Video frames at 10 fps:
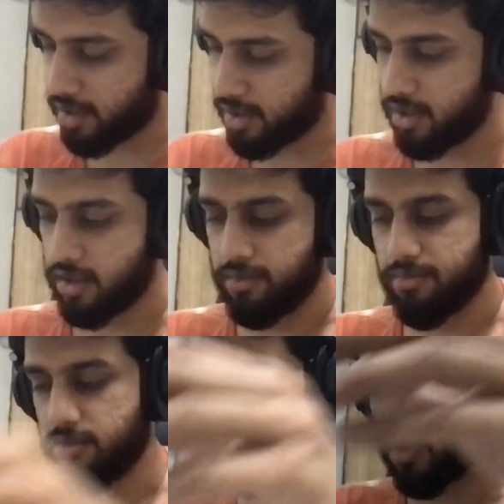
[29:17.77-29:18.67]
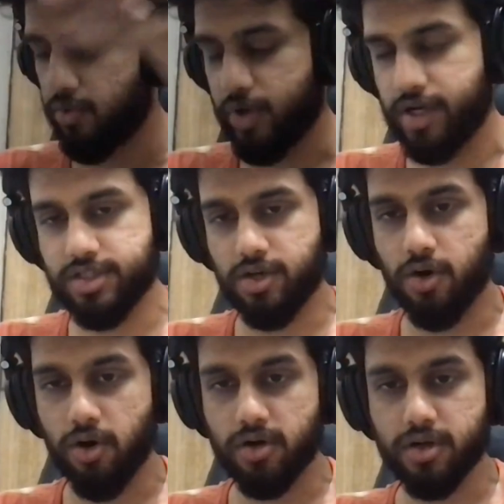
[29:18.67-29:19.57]
when it's an
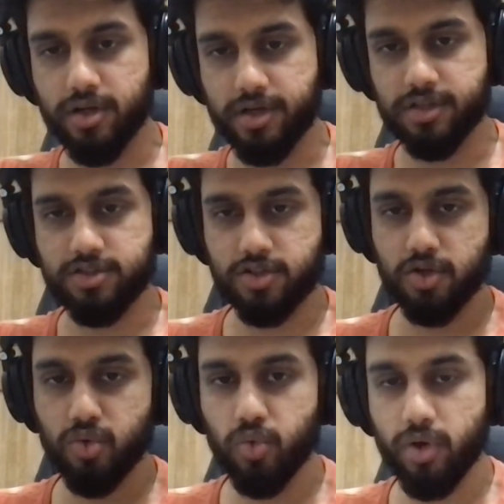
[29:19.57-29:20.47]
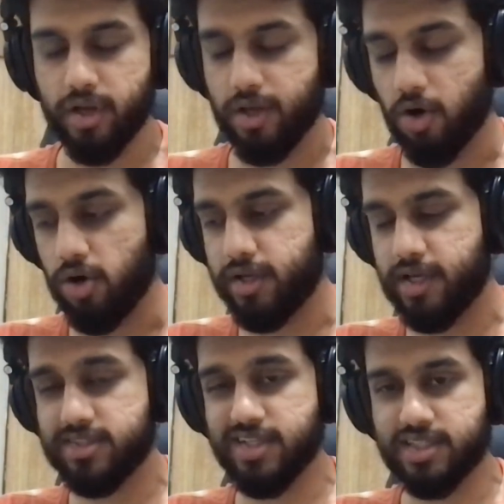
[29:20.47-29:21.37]
OR, it is true in all
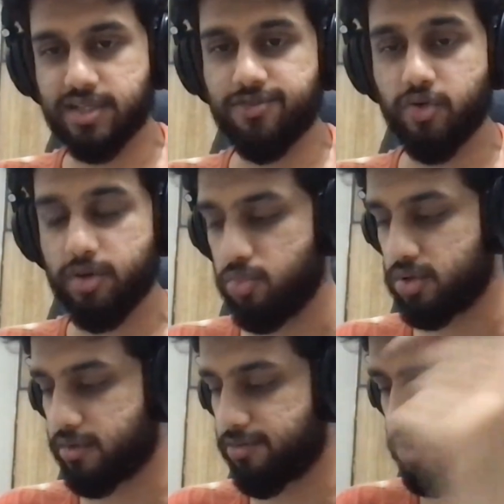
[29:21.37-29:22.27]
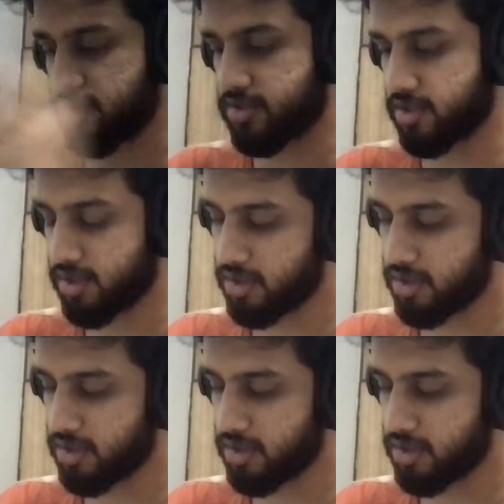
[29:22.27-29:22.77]
cases except for when both are false.